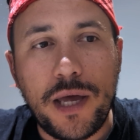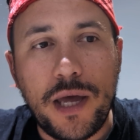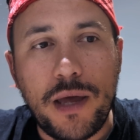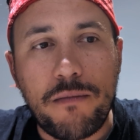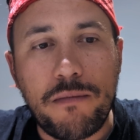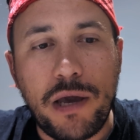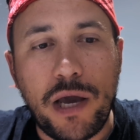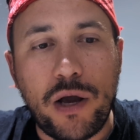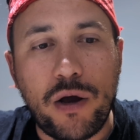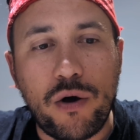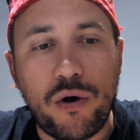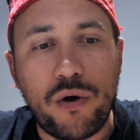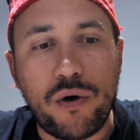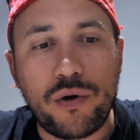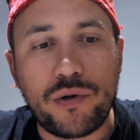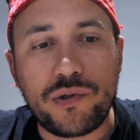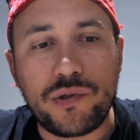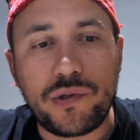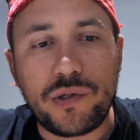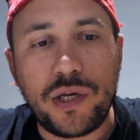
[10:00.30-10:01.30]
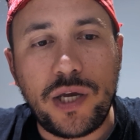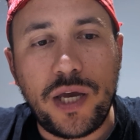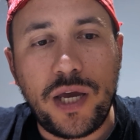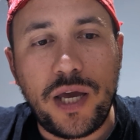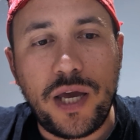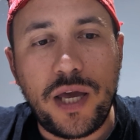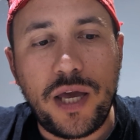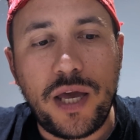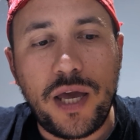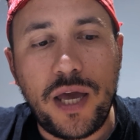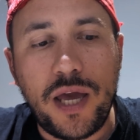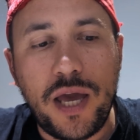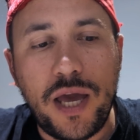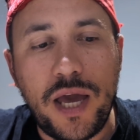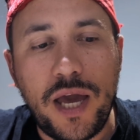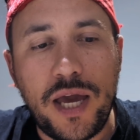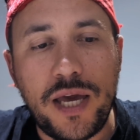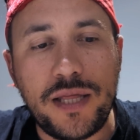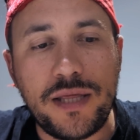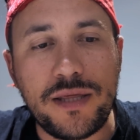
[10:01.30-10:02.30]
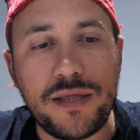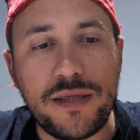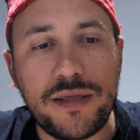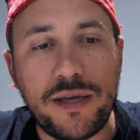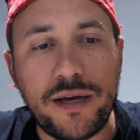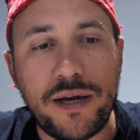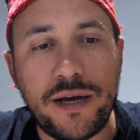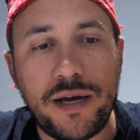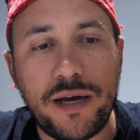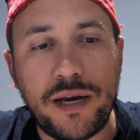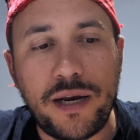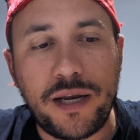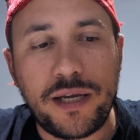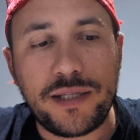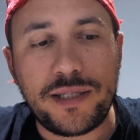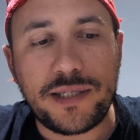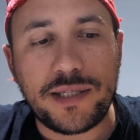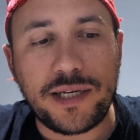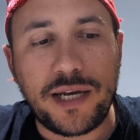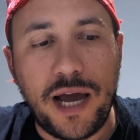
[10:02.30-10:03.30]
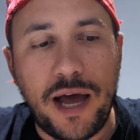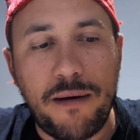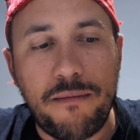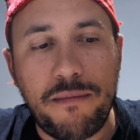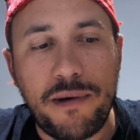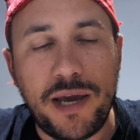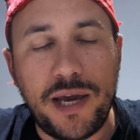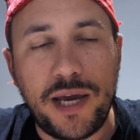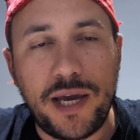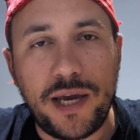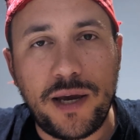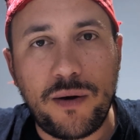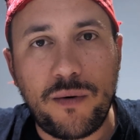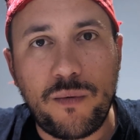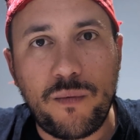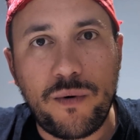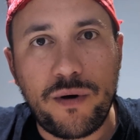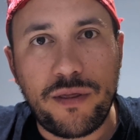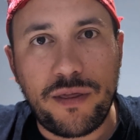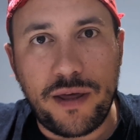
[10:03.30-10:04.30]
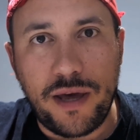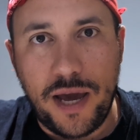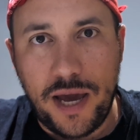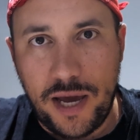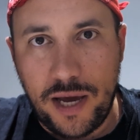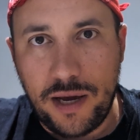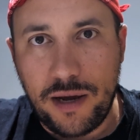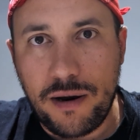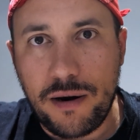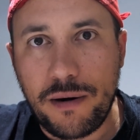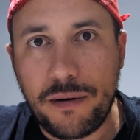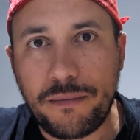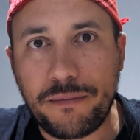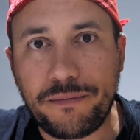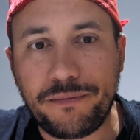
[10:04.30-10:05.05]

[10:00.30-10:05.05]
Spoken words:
because Inter it's coming with the anger,